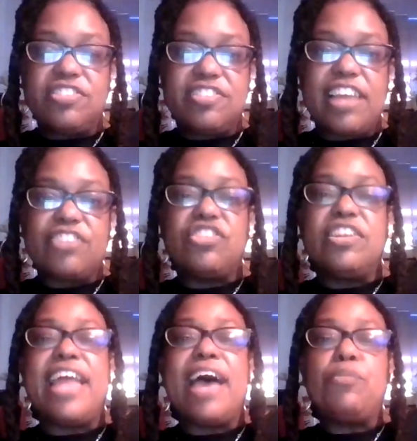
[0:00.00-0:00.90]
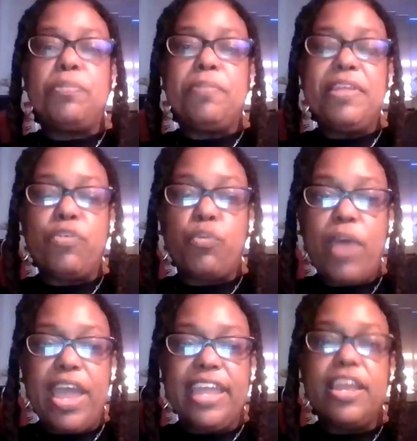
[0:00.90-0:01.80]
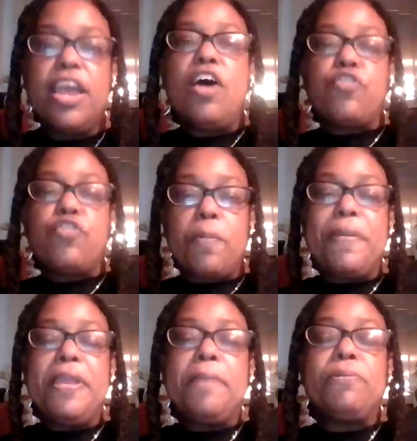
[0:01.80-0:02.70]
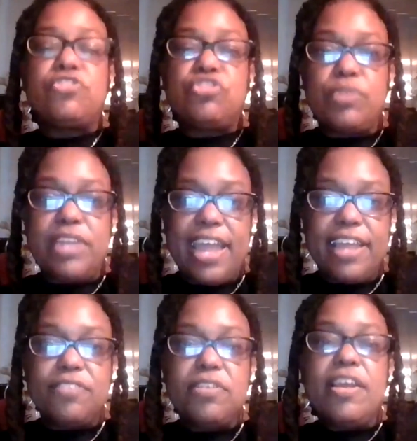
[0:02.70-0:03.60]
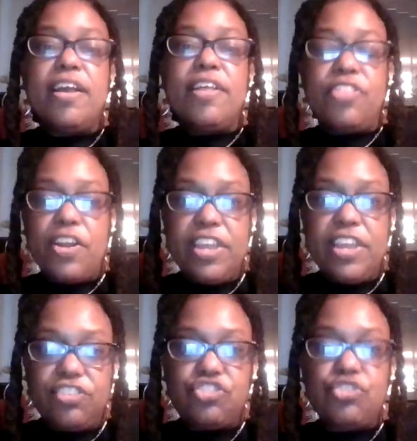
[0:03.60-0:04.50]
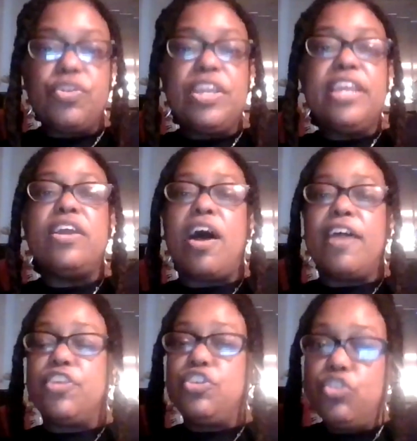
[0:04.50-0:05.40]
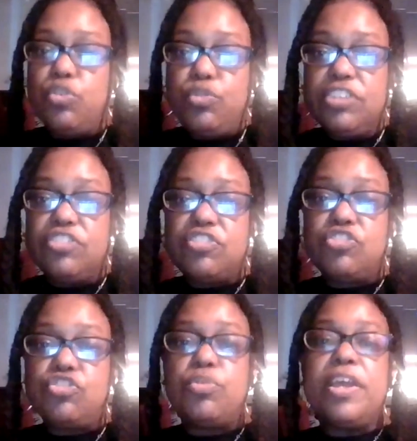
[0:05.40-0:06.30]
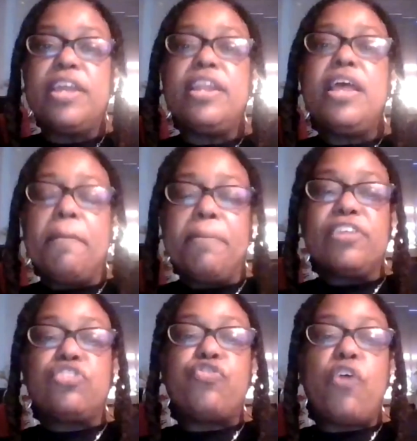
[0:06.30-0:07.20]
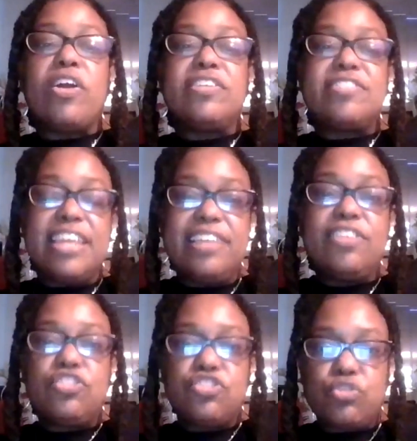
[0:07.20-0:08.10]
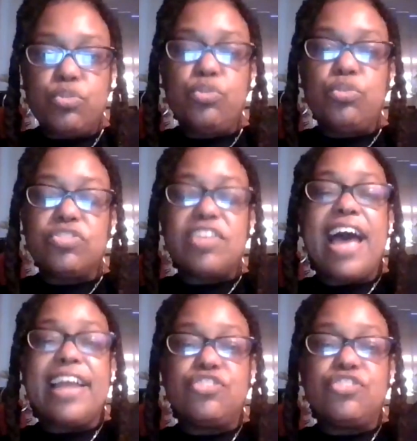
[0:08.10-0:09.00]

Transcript: session, that would be the way for people to get their history. The unions do it, but as far as in the schools, I